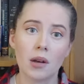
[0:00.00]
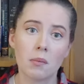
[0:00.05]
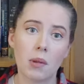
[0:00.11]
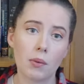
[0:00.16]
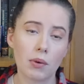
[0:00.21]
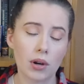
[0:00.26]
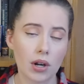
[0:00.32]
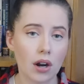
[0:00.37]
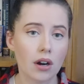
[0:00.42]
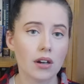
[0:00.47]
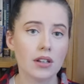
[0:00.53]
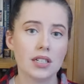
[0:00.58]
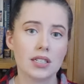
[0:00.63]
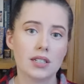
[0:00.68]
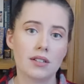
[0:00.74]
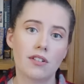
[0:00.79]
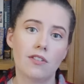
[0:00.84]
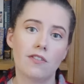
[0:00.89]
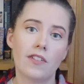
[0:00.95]
but
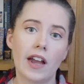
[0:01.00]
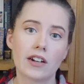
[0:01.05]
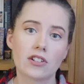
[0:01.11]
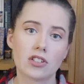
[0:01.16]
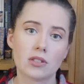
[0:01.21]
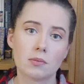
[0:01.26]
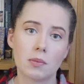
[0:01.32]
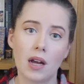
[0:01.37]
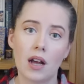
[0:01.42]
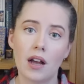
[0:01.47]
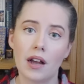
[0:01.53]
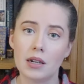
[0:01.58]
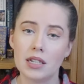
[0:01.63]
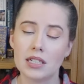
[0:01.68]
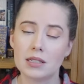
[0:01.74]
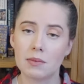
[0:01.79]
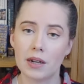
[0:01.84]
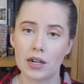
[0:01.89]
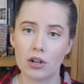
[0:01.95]
regardless of the factors behind
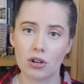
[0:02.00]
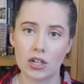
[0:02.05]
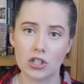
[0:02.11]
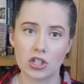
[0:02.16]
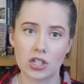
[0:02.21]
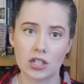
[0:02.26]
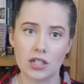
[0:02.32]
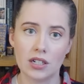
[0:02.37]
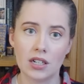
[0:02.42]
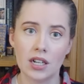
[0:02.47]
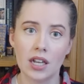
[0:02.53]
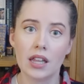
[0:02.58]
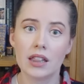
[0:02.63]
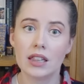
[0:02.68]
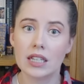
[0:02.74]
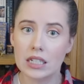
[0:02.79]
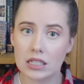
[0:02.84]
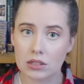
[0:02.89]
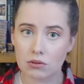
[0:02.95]
his migration,
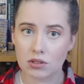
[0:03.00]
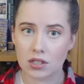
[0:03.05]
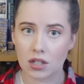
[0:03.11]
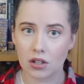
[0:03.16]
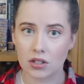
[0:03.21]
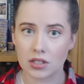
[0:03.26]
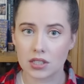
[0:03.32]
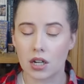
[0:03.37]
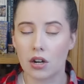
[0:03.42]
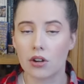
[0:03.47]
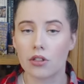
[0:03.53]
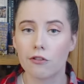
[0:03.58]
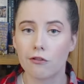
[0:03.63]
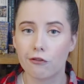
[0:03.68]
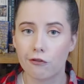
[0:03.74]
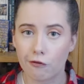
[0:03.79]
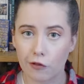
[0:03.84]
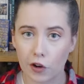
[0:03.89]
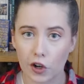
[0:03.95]
these results are the
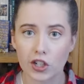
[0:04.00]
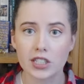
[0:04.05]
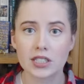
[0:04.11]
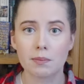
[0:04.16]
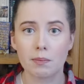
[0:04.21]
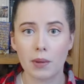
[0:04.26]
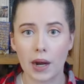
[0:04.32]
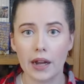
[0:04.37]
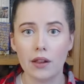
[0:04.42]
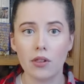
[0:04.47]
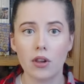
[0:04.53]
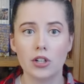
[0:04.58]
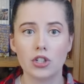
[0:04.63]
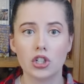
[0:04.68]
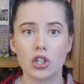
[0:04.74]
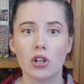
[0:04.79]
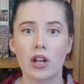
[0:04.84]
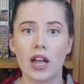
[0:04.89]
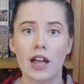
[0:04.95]
first
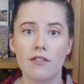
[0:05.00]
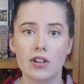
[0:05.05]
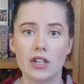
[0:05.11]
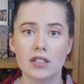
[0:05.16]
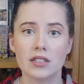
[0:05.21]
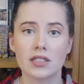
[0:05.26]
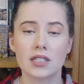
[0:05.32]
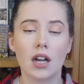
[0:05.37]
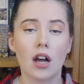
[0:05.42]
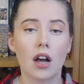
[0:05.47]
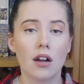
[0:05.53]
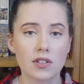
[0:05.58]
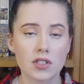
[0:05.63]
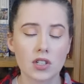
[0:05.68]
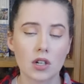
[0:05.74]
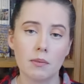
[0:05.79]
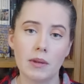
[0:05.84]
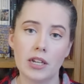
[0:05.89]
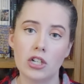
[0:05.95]
biological evidence of
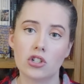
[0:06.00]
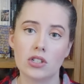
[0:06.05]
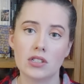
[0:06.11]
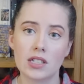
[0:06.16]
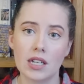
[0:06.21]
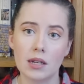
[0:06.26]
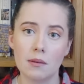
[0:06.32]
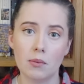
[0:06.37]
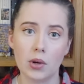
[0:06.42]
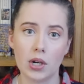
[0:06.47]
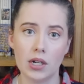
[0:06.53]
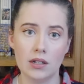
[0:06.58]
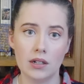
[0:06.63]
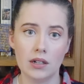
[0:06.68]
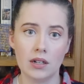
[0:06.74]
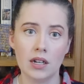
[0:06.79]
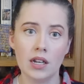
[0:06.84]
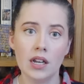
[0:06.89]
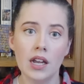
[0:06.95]
Sarmatians in
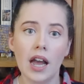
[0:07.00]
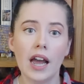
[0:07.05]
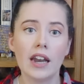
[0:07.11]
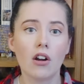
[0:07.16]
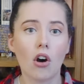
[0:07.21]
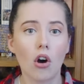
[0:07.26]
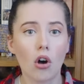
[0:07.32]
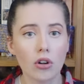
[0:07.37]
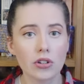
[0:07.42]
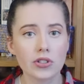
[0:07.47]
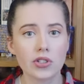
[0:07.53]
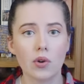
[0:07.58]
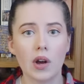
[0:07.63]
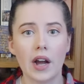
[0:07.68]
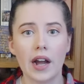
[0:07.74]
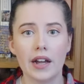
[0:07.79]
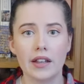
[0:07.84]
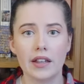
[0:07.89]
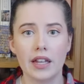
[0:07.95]
Britain and also
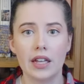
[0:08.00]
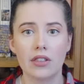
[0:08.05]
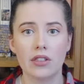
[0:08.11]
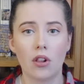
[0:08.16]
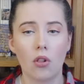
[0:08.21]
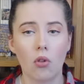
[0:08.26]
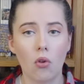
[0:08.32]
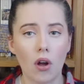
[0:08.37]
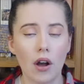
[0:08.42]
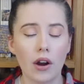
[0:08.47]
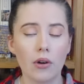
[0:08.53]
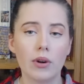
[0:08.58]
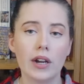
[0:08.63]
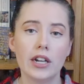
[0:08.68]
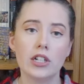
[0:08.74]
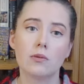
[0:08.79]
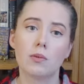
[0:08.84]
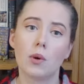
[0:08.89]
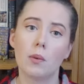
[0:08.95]
highlight the
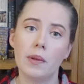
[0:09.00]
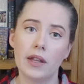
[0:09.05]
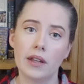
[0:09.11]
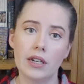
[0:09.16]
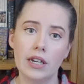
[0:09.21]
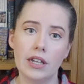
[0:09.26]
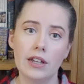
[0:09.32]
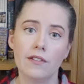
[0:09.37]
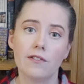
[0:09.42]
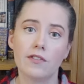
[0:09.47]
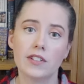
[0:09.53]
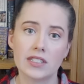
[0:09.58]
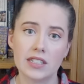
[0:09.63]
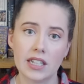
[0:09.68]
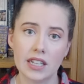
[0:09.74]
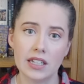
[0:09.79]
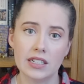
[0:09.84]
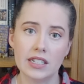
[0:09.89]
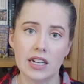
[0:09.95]
long-range mobility
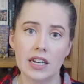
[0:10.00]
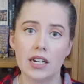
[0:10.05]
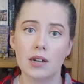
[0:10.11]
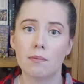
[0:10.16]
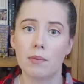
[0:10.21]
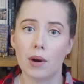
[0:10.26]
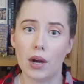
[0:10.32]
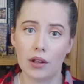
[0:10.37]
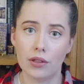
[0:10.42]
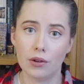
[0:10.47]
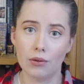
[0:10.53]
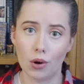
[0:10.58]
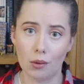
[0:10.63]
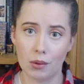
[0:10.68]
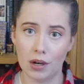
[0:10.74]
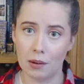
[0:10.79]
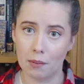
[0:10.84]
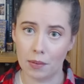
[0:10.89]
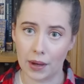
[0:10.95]
facilitated by the
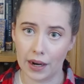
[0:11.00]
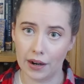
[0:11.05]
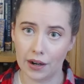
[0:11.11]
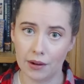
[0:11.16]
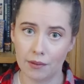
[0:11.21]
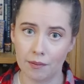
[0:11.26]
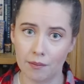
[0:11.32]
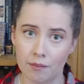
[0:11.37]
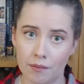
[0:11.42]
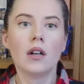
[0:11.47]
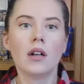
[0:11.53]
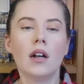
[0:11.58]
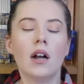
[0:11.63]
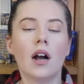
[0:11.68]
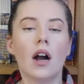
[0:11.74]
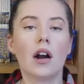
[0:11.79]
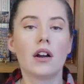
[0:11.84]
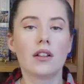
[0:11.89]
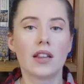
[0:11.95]
Roman Empire.
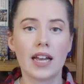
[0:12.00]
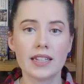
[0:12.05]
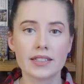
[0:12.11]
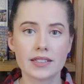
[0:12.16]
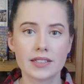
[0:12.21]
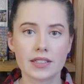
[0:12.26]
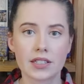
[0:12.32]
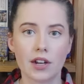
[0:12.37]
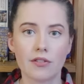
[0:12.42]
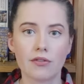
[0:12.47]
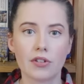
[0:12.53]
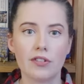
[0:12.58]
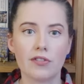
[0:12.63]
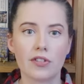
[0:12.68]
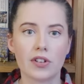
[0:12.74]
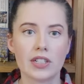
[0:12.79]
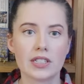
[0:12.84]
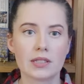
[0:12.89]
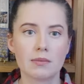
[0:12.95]
Our last discovery
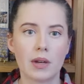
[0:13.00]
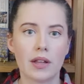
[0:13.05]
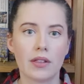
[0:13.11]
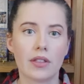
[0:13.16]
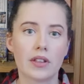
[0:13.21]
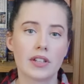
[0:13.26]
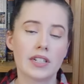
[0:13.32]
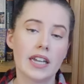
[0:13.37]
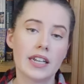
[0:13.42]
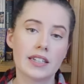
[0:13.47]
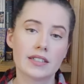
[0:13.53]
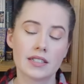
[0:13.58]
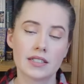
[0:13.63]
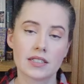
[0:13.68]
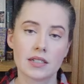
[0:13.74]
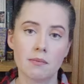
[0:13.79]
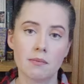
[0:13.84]
for this month takes us